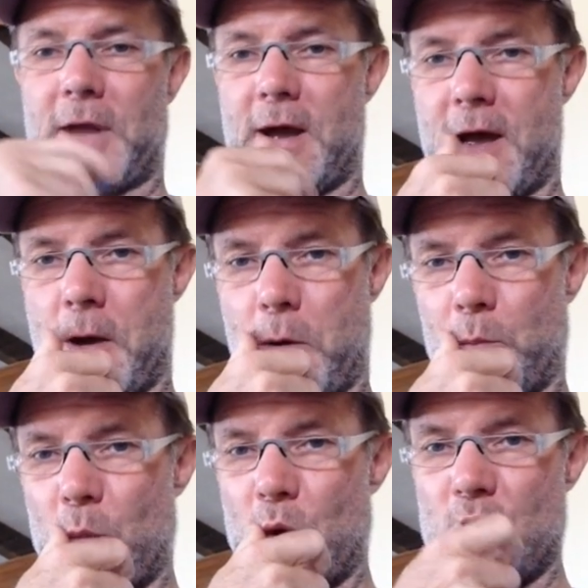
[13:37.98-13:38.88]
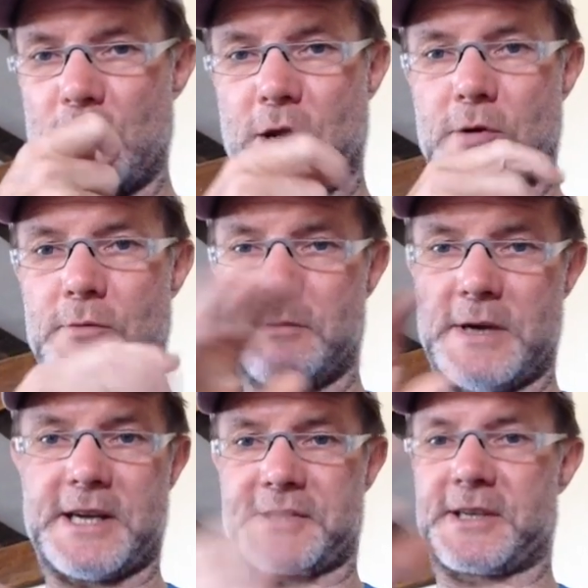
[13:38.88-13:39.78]

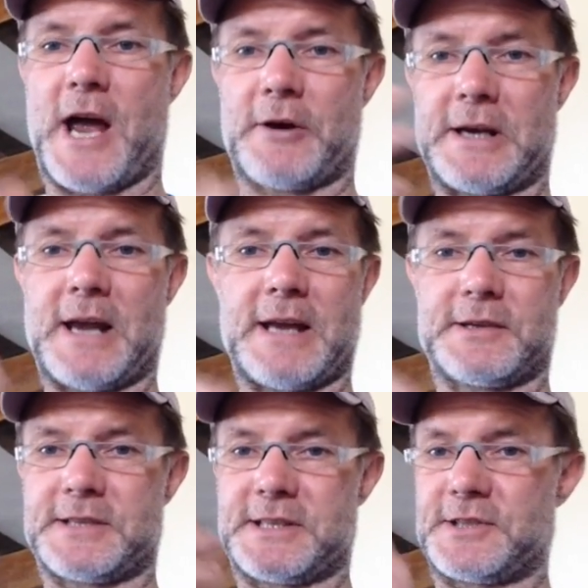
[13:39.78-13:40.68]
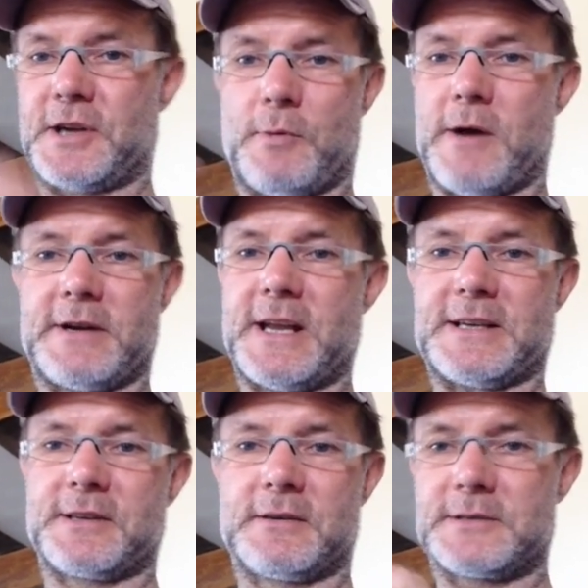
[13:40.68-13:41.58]
it doesn't calculate because it doesn't know where it
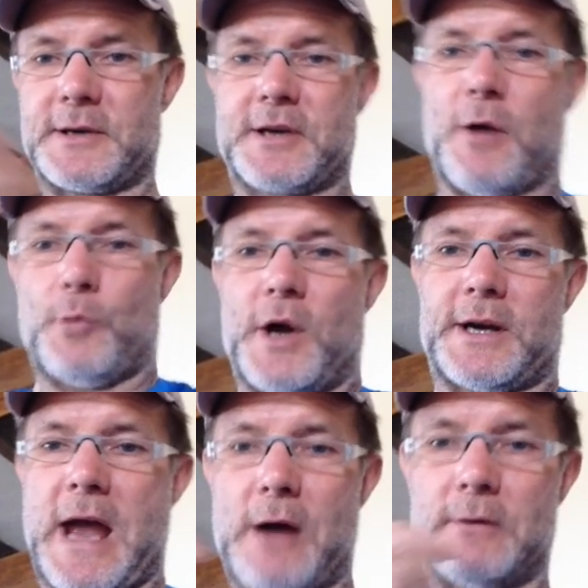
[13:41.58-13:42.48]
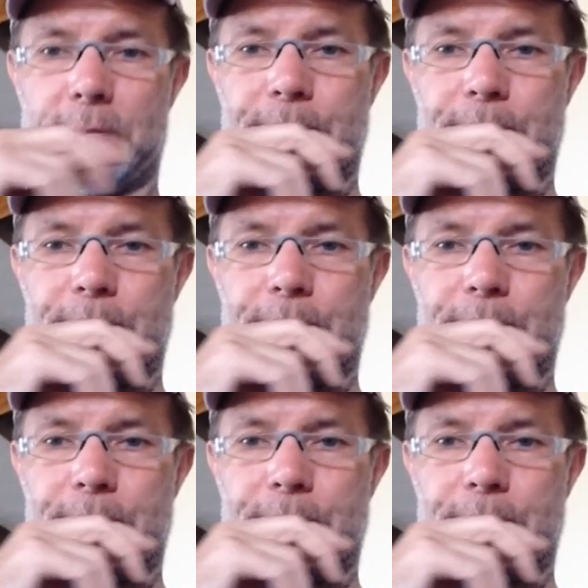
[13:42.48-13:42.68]
is, so it can't work out